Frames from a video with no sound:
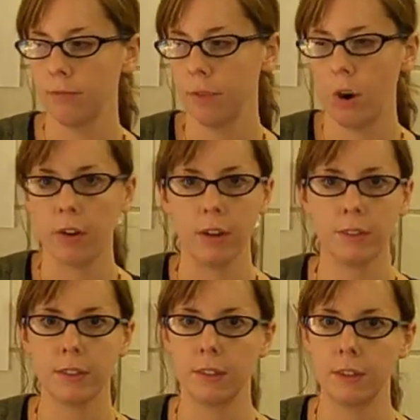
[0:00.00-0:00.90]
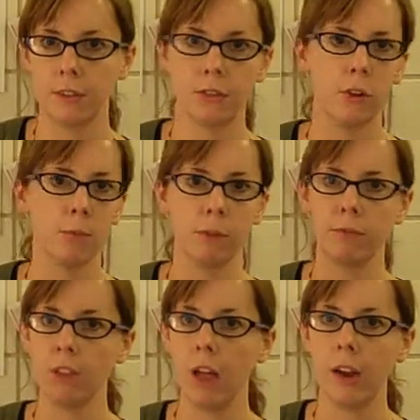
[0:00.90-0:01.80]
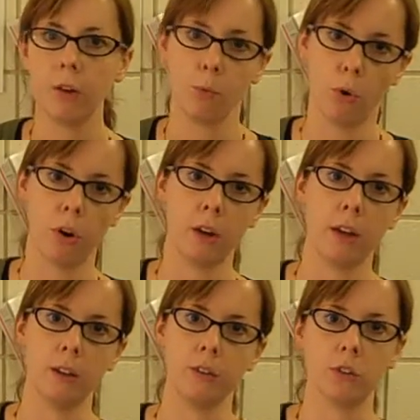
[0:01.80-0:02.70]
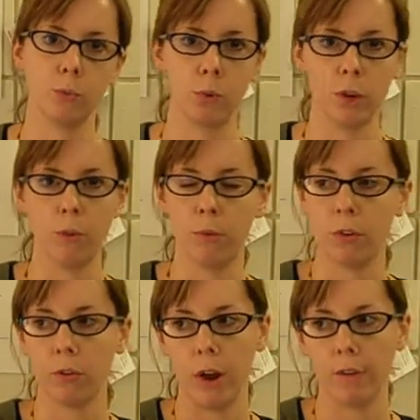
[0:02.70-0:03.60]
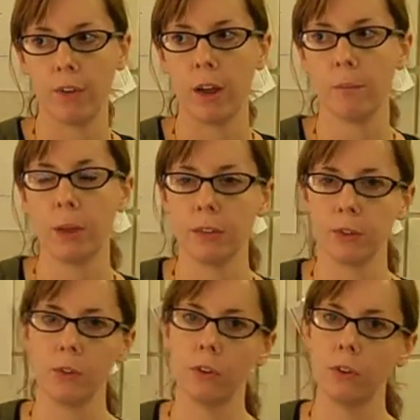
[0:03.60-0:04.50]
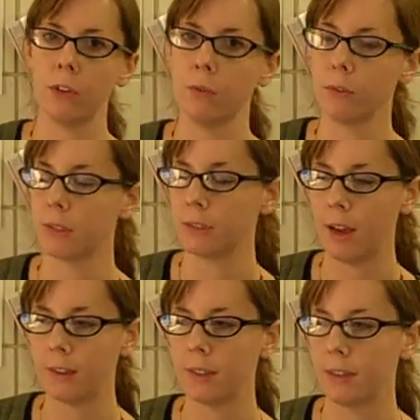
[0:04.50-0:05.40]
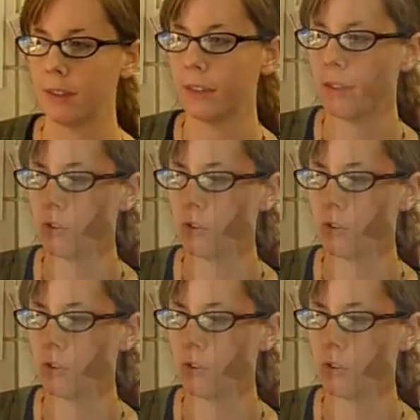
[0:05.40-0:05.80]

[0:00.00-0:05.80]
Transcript: artist in the terms of line work and just working with a graphite pencil. He was excellent at